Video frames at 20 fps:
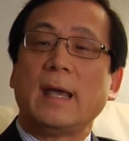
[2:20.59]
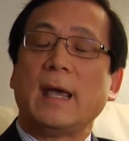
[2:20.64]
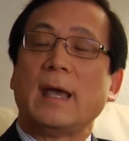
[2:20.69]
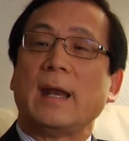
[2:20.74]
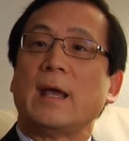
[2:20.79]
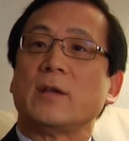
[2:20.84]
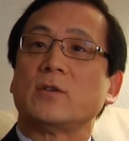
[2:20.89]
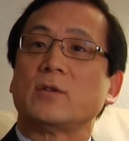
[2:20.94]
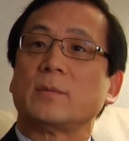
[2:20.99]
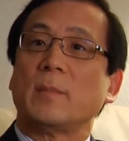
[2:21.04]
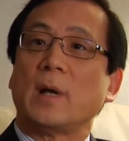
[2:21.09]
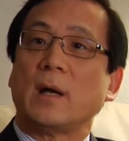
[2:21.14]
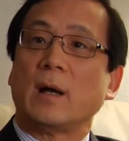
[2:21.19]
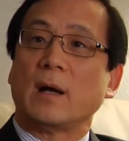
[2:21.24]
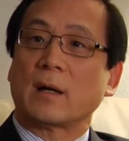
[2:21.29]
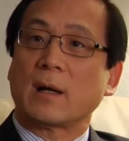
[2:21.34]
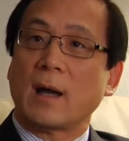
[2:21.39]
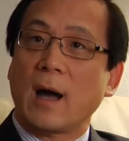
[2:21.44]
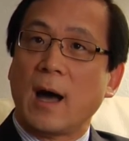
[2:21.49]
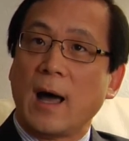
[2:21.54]
And as
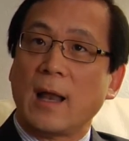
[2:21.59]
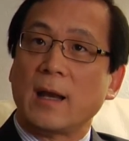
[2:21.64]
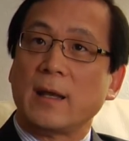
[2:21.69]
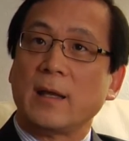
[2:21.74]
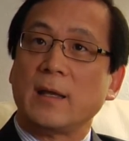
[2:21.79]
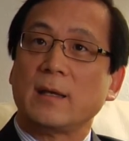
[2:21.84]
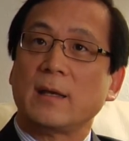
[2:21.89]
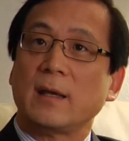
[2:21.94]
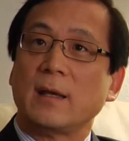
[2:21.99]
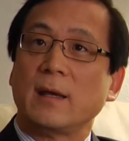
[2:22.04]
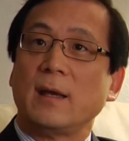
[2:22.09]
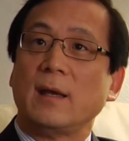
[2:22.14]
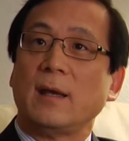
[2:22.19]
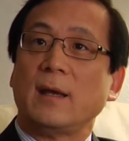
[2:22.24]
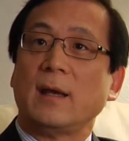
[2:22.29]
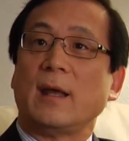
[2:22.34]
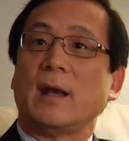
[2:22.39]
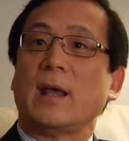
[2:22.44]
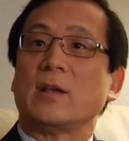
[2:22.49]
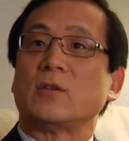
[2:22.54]
a colleague
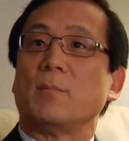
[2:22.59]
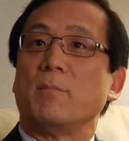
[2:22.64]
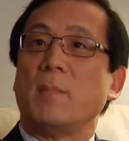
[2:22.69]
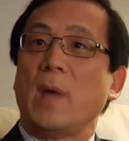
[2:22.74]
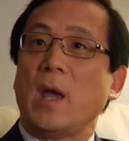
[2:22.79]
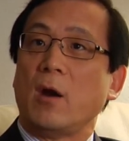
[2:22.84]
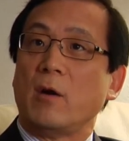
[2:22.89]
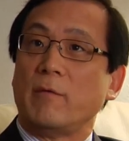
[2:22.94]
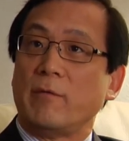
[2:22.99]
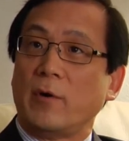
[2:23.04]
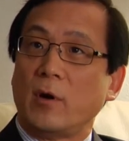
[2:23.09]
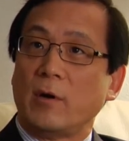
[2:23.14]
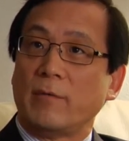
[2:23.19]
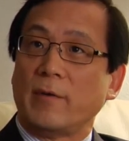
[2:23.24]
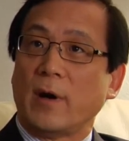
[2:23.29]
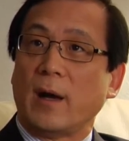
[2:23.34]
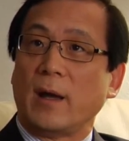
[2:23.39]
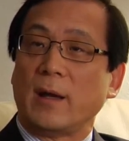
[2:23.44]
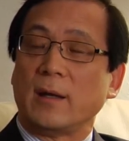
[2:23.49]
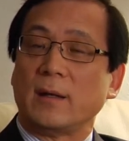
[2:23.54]
and as a mayor of
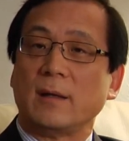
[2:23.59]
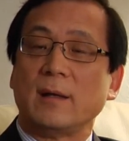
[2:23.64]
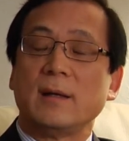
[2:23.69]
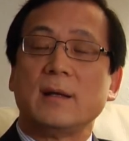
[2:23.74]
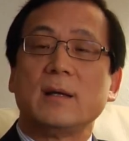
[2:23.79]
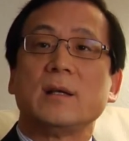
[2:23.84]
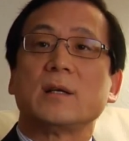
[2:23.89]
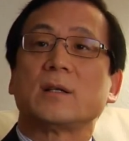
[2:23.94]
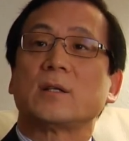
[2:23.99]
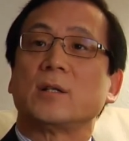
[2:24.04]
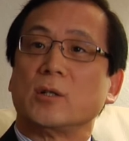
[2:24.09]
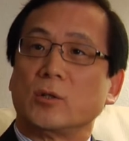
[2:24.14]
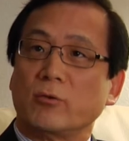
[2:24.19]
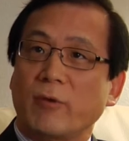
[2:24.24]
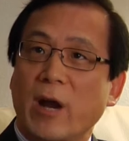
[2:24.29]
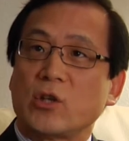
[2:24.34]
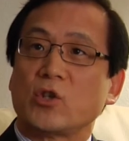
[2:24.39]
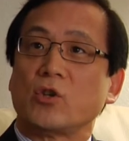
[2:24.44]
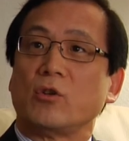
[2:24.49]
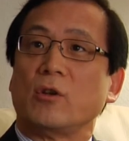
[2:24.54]
Irvine,
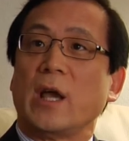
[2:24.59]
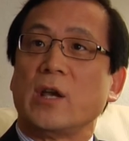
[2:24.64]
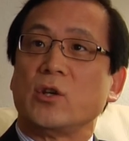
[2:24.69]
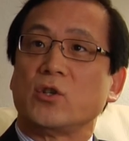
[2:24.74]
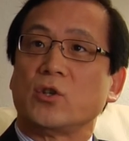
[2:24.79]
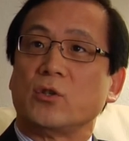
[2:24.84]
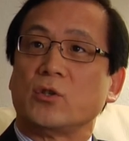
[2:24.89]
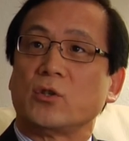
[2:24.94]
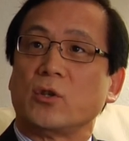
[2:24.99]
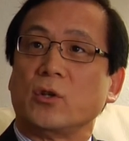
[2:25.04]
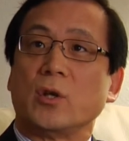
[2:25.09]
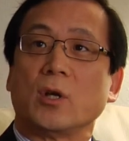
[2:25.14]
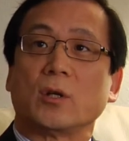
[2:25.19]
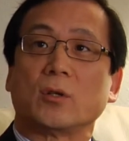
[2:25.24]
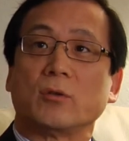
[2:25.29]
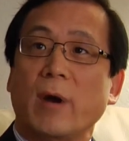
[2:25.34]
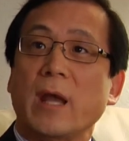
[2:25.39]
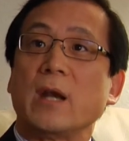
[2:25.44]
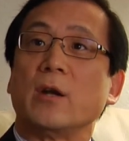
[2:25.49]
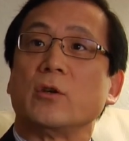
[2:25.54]
congratulations on your
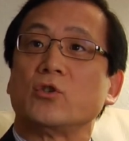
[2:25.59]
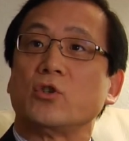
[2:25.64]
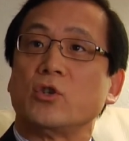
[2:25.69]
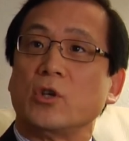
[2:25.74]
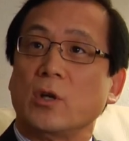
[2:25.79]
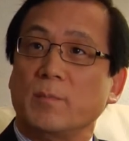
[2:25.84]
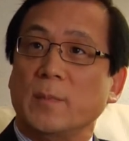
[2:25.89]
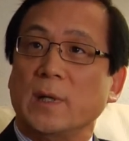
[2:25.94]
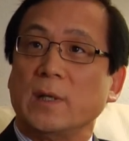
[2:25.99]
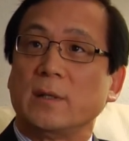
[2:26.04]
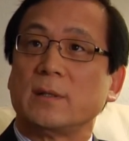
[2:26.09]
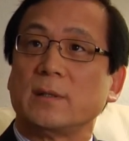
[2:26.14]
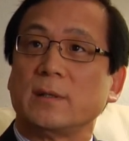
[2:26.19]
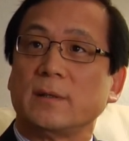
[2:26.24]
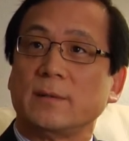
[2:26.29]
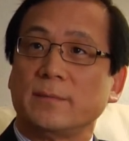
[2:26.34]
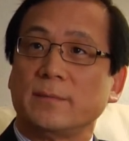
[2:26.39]
great achievement.